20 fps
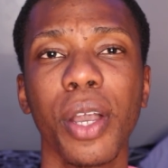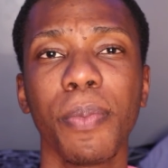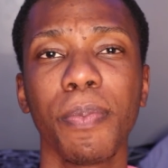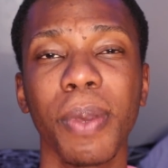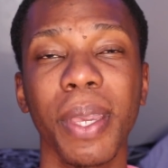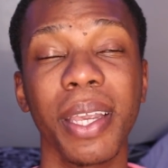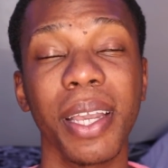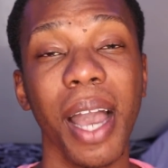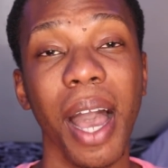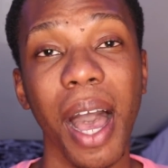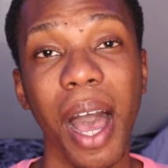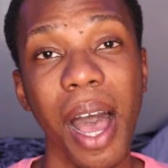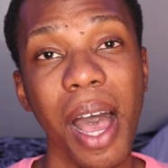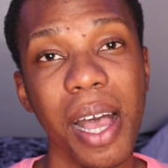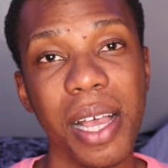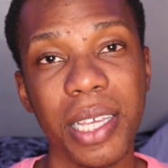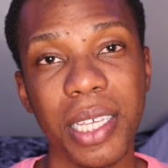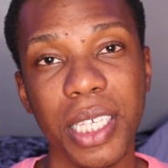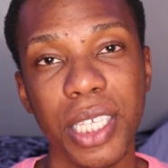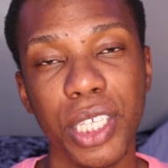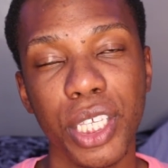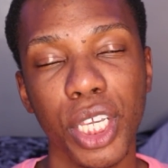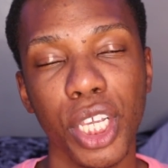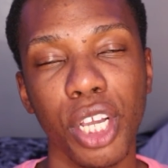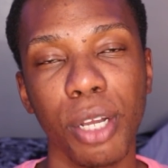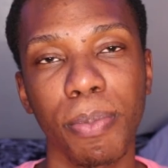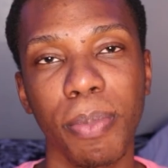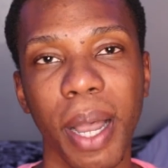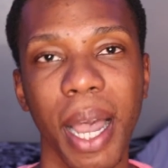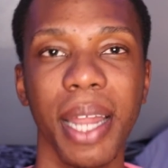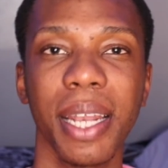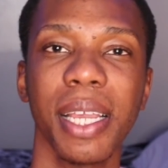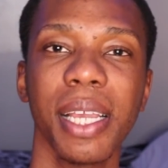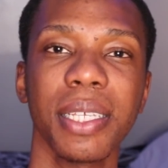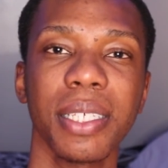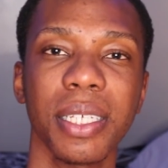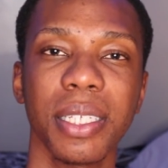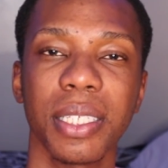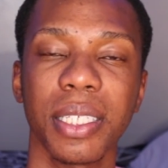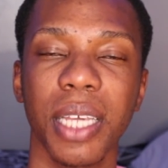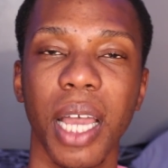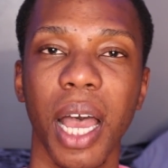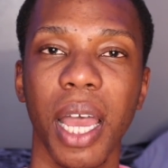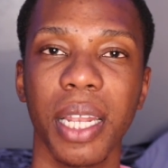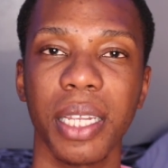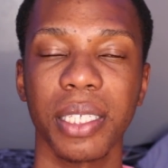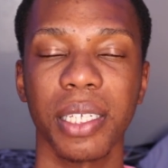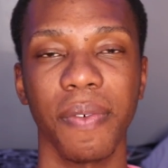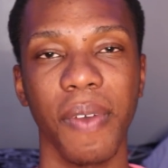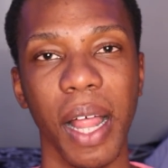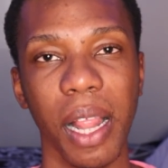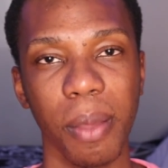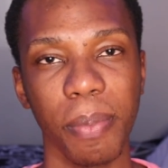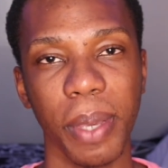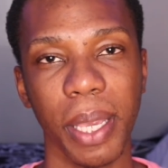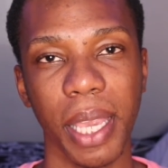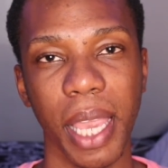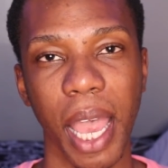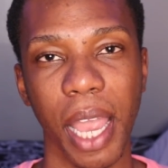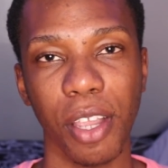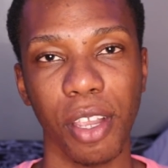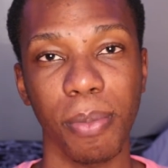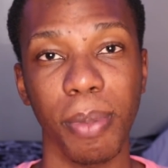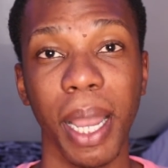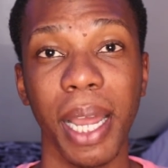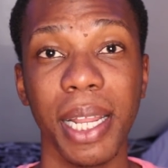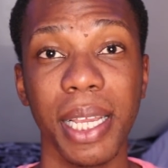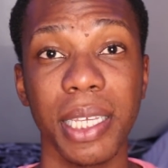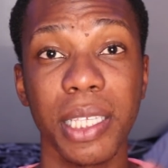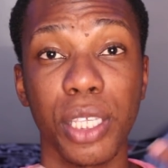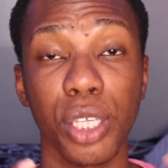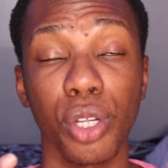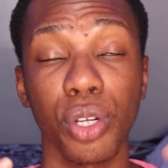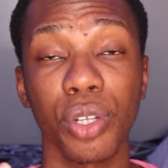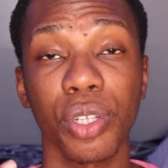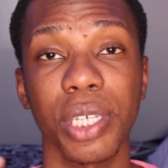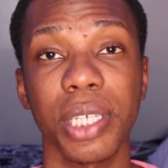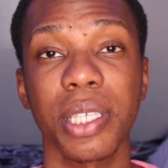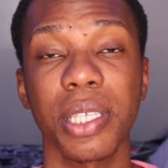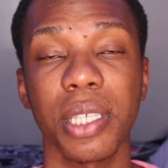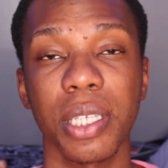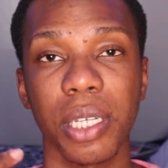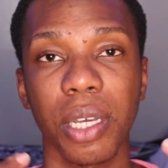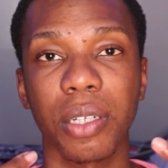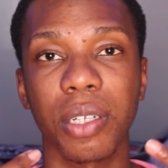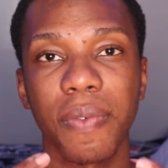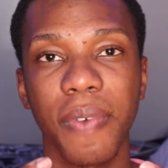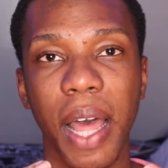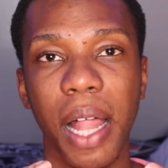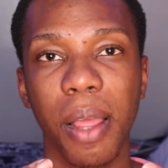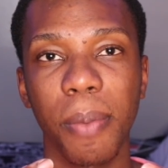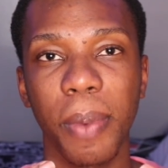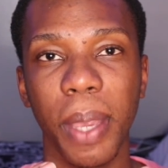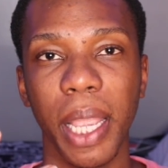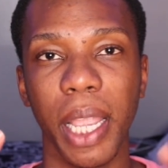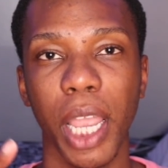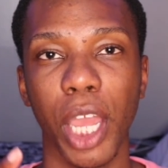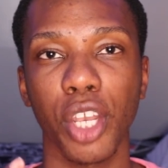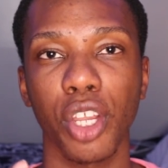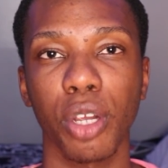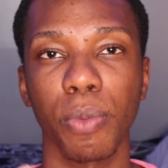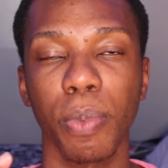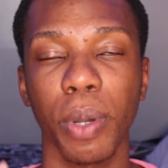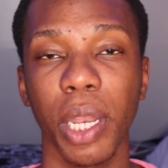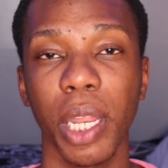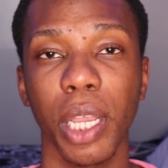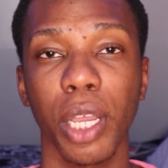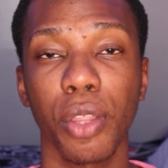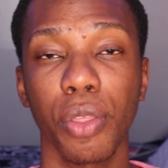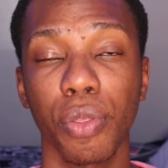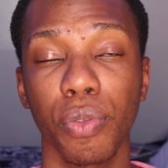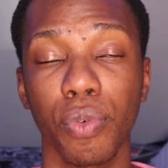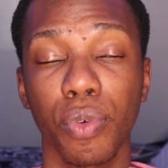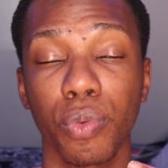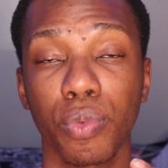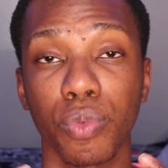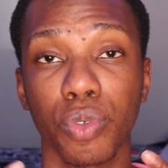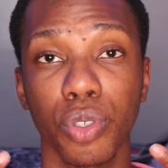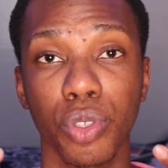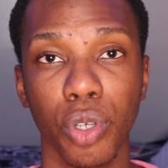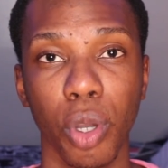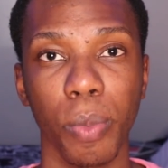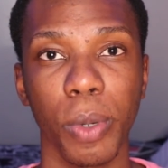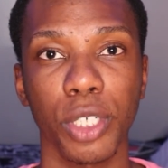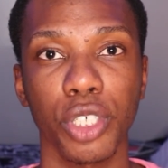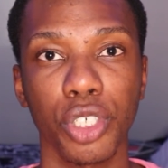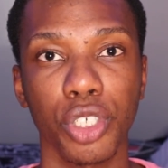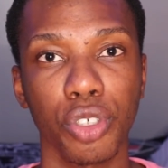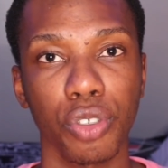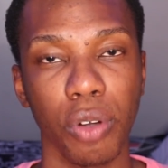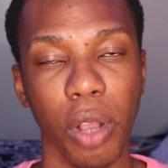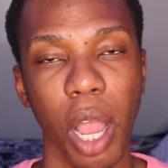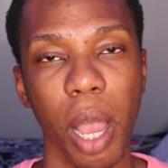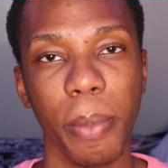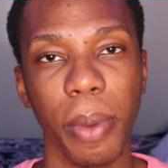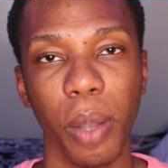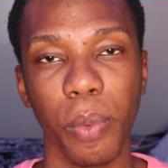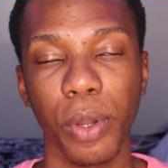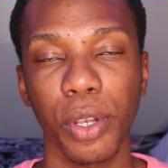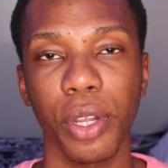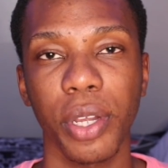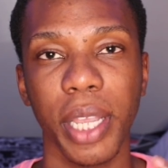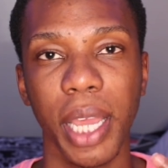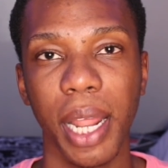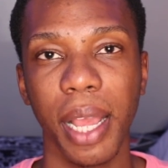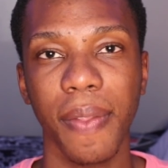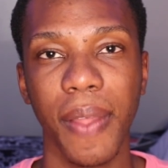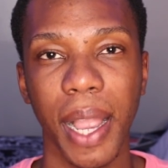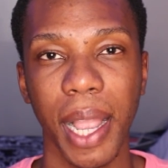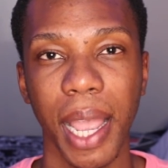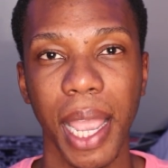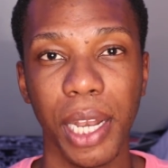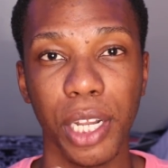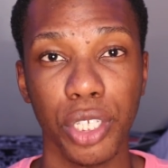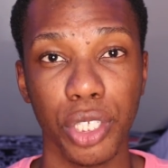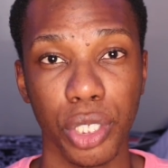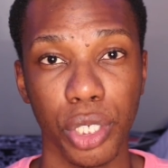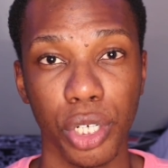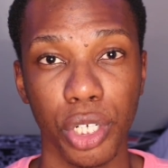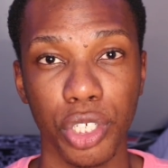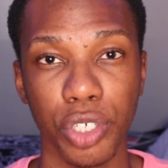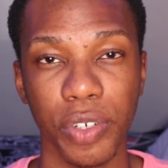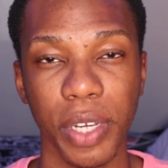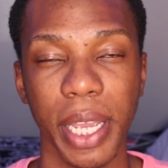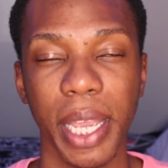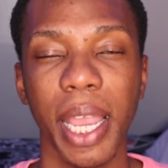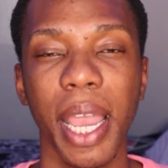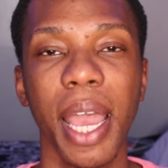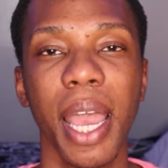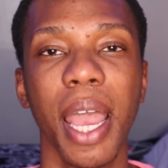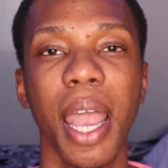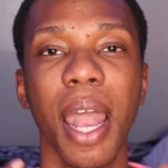because your body isn't done developing yet. Your body is literally still developing and you're putting it through so much trauma when you're getting that kind of surgery.